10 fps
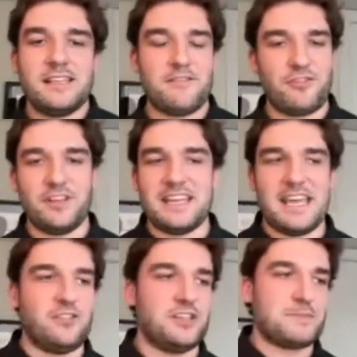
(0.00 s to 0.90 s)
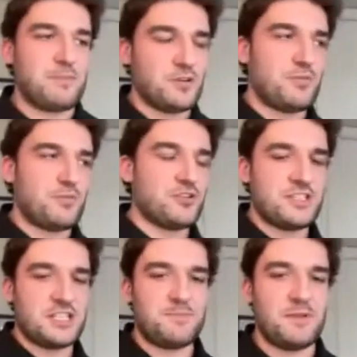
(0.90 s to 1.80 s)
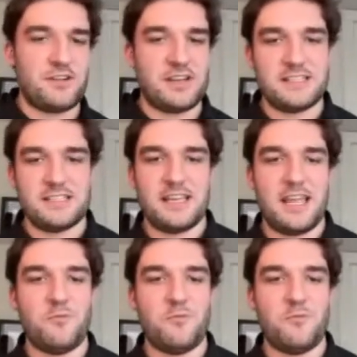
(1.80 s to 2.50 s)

they've really nailed this post-purchase experience.